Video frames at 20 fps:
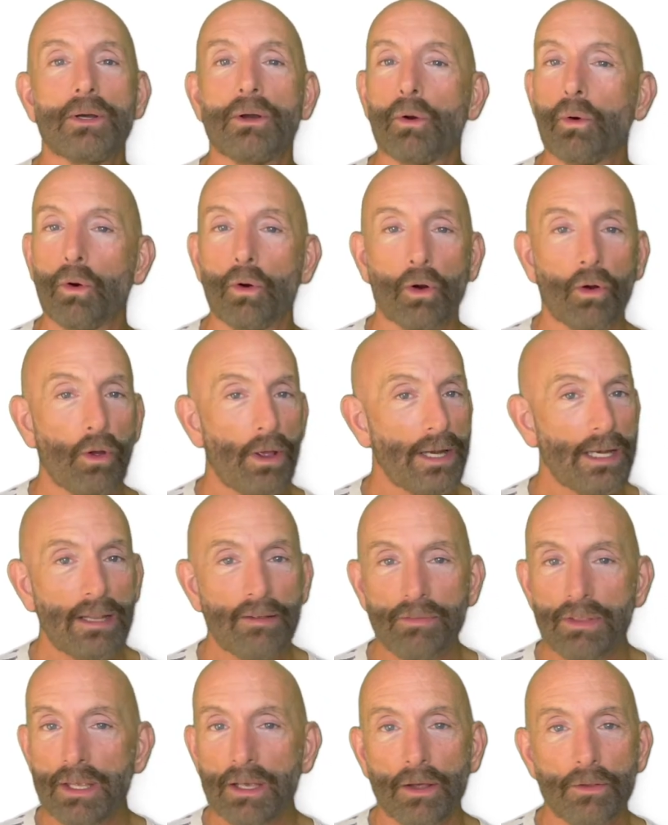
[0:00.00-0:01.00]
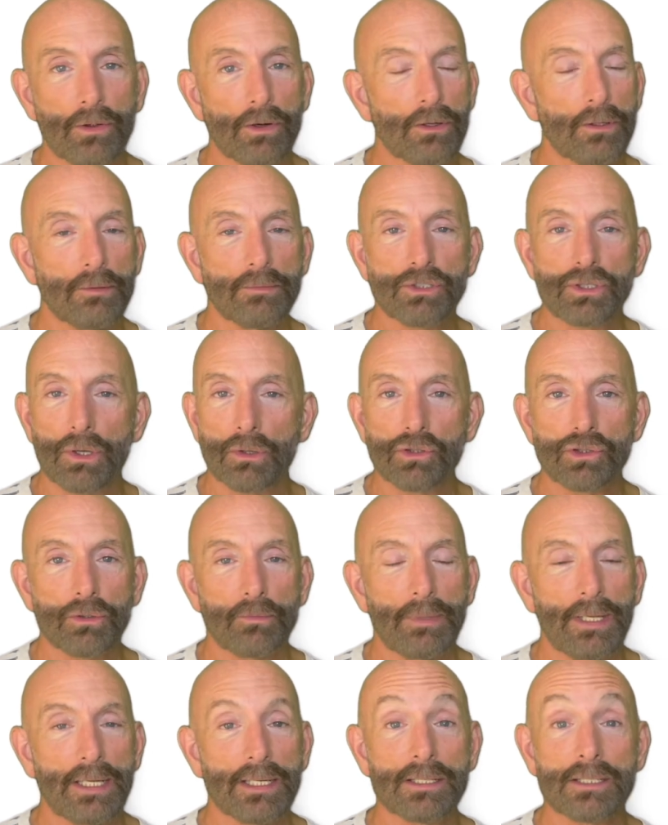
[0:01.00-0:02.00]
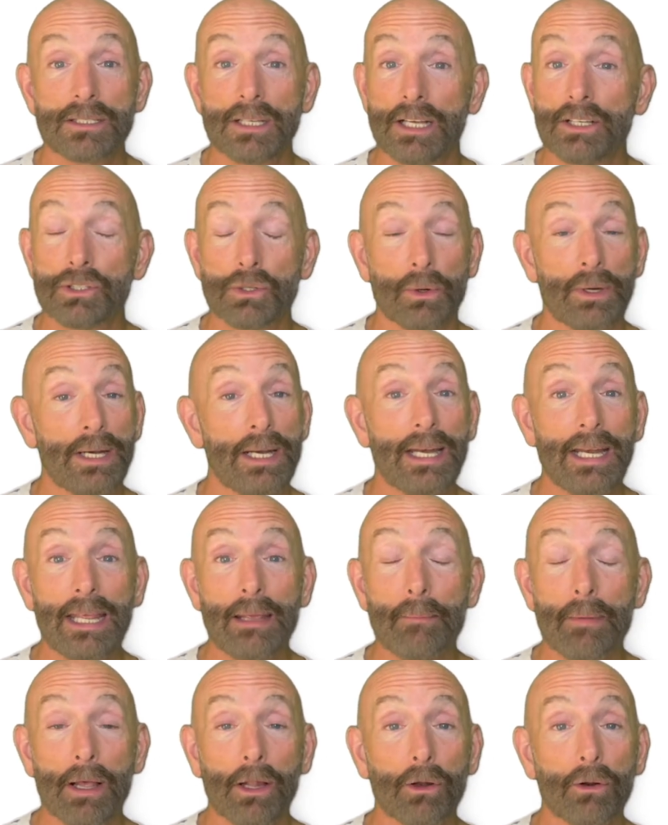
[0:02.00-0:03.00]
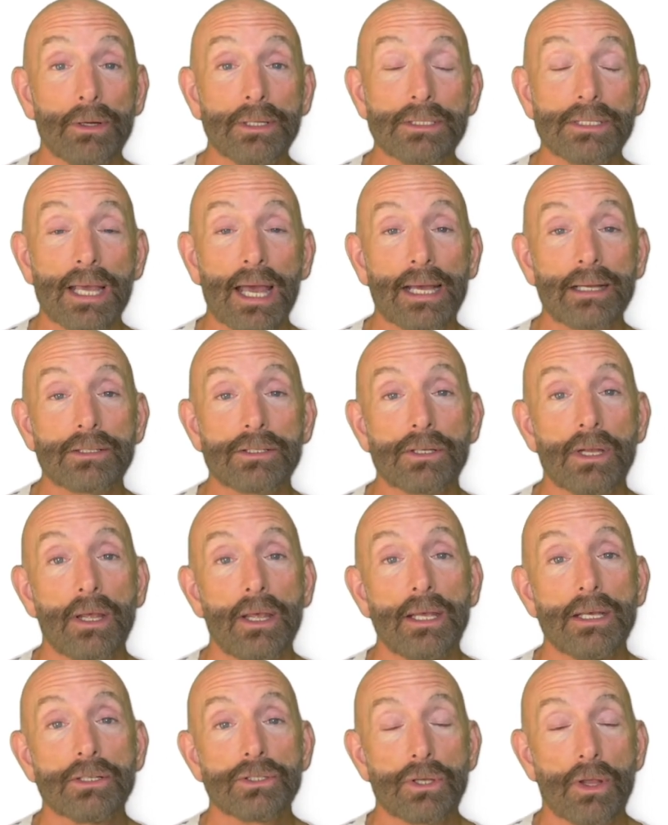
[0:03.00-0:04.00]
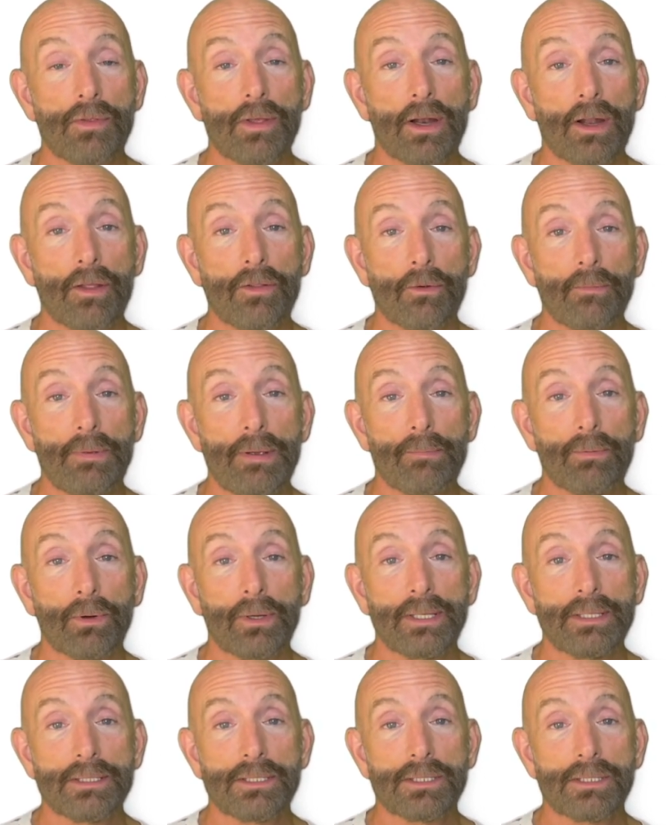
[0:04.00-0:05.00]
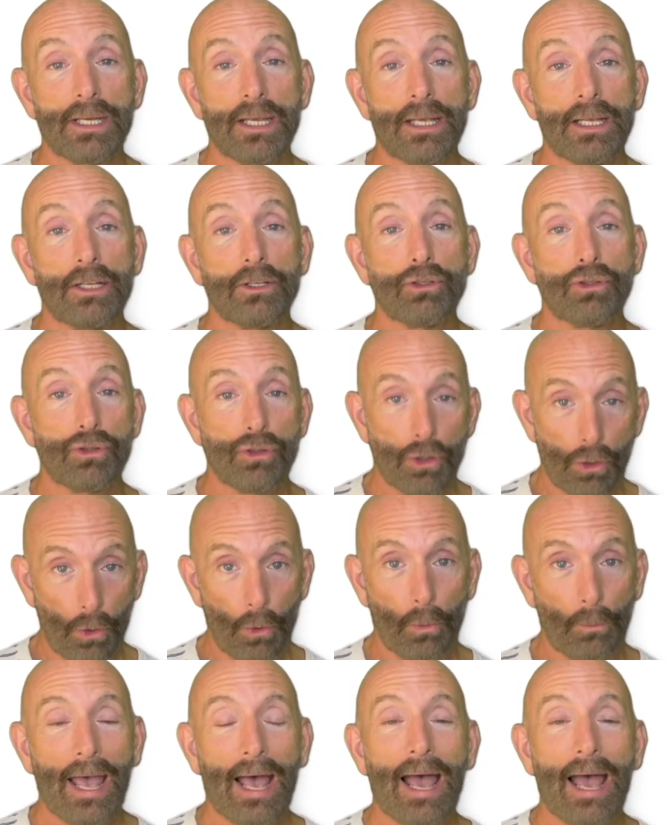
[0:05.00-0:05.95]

or any of the other social media sites or in an email or a text so that other people can see it too.